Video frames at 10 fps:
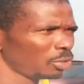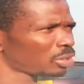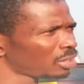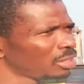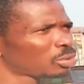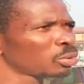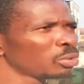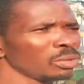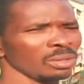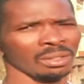See, so
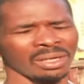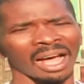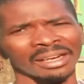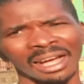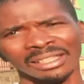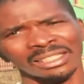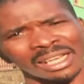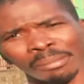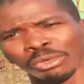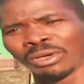okay, bro. That's
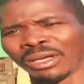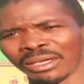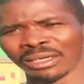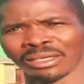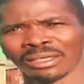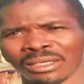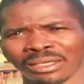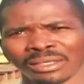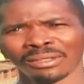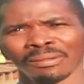so hope so no
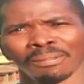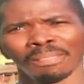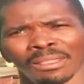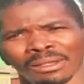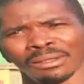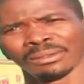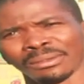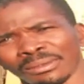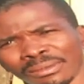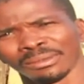more. What do begin and
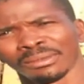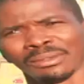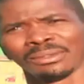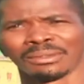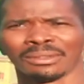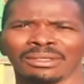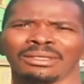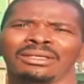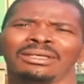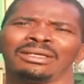so you know you continue that
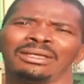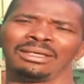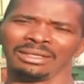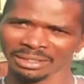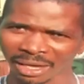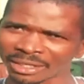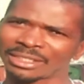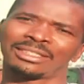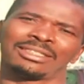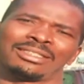way then also.
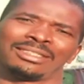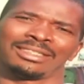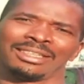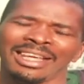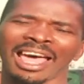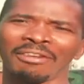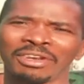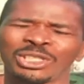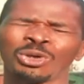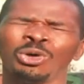Yes. Because and
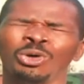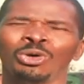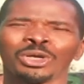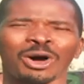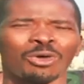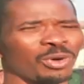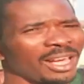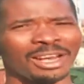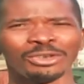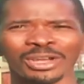so salon.
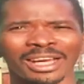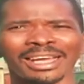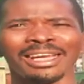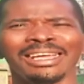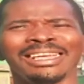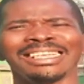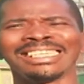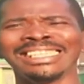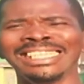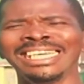
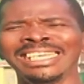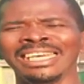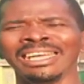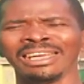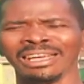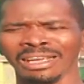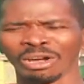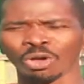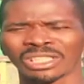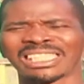Yes. The
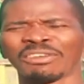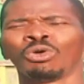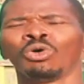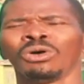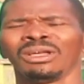country self go